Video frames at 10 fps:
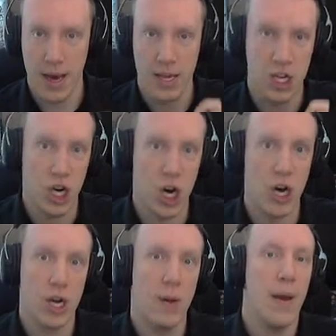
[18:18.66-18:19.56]
I
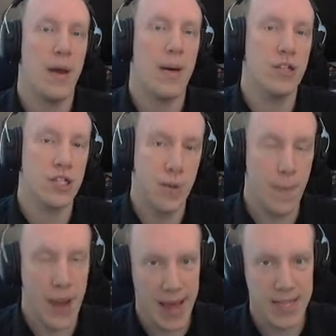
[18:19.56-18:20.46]
can't
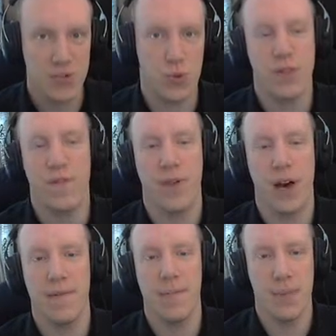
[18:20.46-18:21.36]
surpass
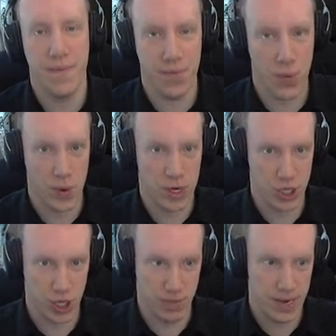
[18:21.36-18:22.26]
25 before the
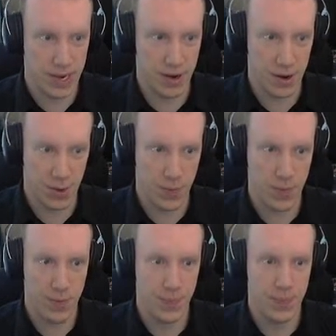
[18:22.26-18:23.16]
gym leader.
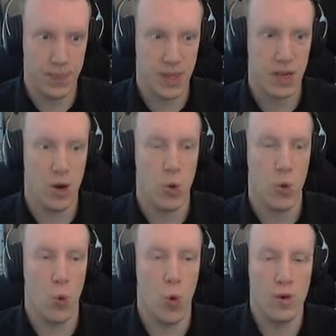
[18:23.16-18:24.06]

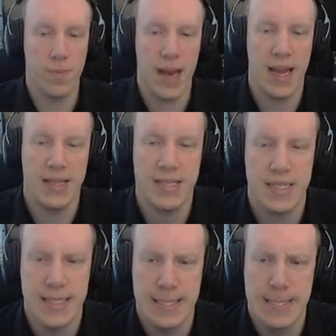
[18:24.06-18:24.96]
Rock Blast.
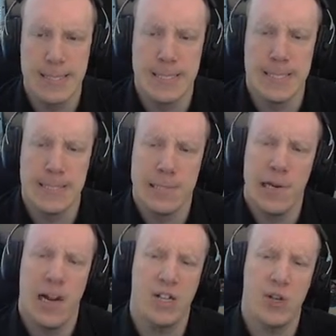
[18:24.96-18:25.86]

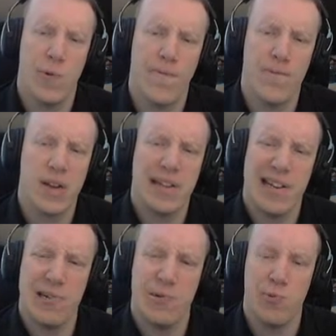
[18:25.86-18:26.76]
I don't think
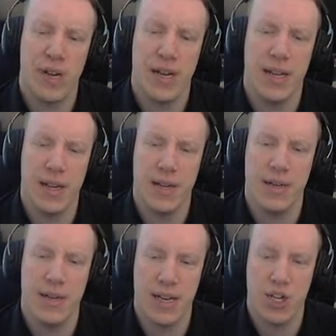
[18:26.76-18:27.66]
that's really
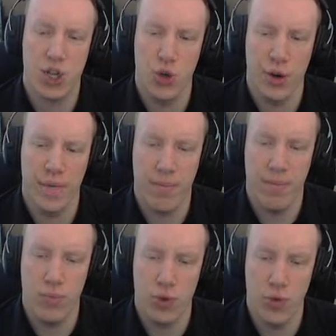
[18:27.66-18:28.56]
that good of a
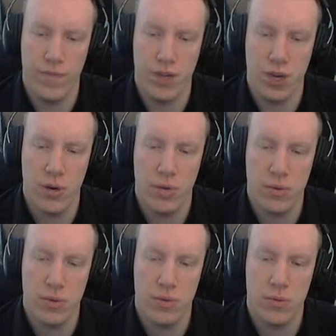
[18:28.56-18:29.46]
move though.
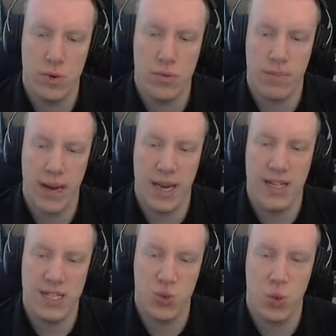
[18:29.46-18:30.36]
Rock
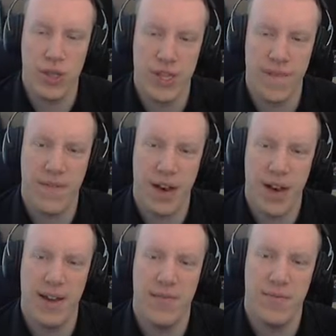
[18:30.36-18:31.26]
Blast,
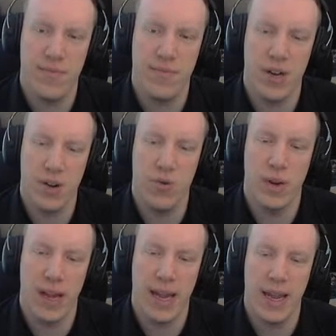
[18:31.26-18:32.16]
25 but
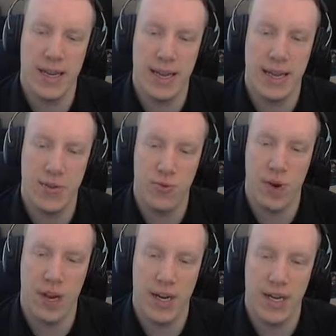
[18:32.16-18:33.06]
only 80 hit
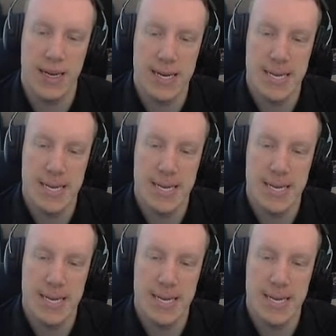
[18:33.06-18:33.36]
rate.